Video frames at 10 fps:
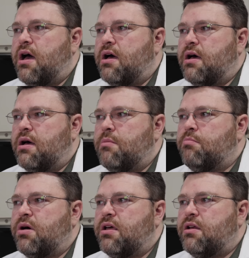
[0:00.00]
uh,
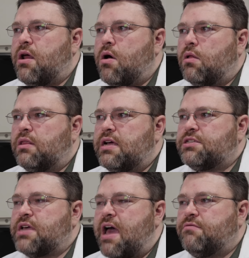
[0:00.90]
but
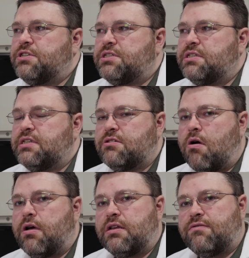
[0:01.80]
let's have GCC
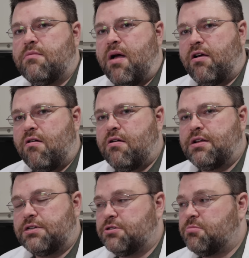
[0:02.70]
target different
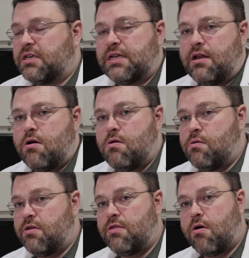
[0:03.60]
microarchitectures because I know
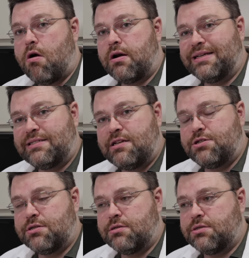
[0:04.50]
that there are
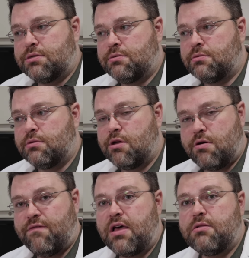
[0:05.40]
extensions that
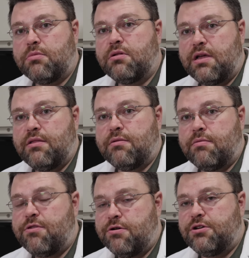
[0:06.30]
are available in
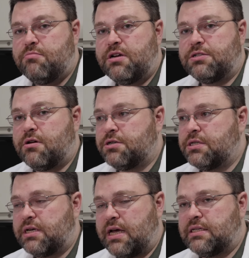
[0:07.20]
32-bit
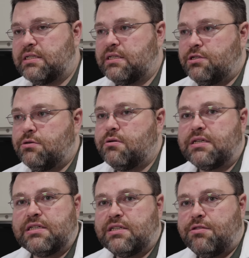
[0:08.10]
instructions like SSE2,
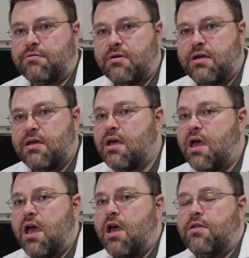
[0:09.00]
SSE3,
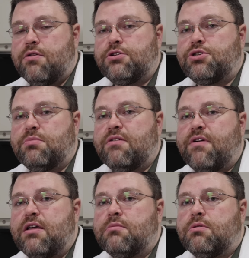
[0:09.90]
that should be
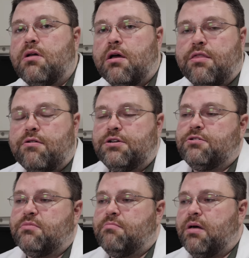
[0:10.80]
available on a
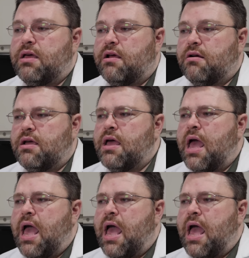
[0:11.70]
32-bit binary.